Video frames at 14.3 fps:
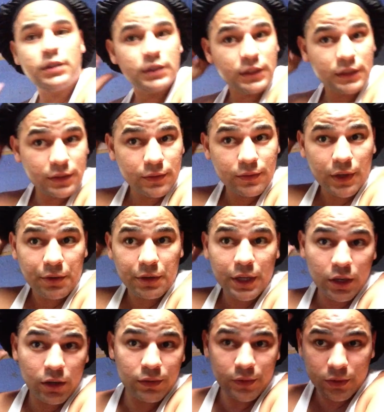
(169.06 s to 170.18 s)
This is very
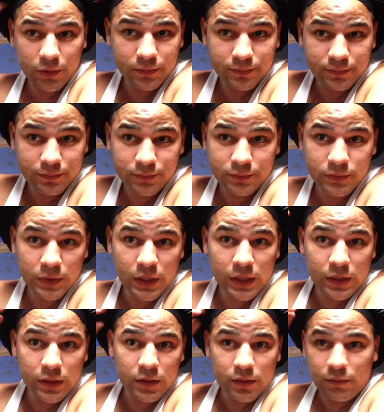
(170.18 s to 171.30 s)
helpful.
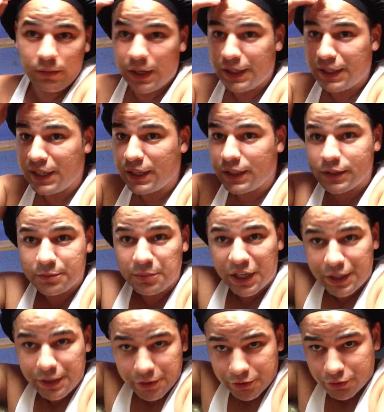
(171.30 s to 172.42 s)
Right now, because my
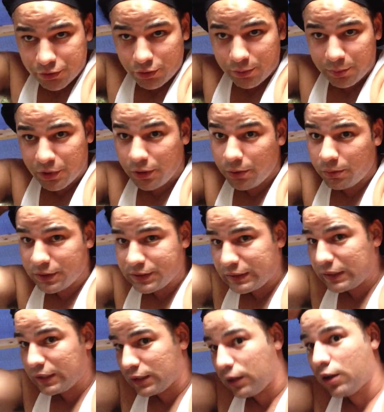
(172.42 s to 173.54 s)
hair is short, but once
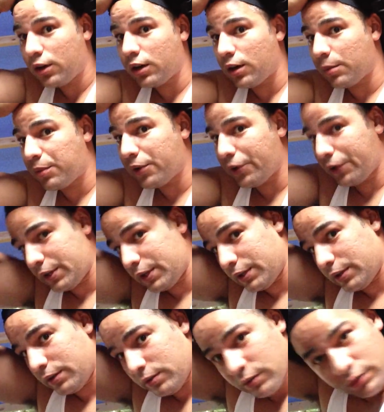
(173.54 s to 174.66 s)
it get longer, I'll probably get
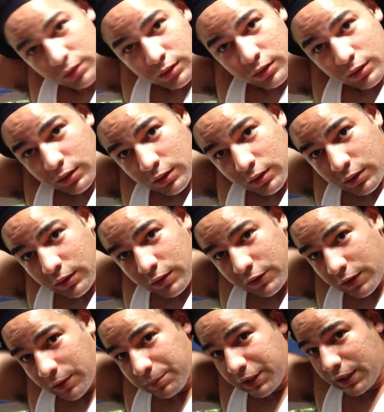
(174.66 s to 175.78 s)

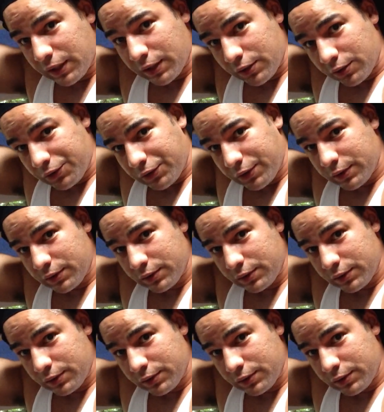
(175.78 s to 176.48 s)
something else.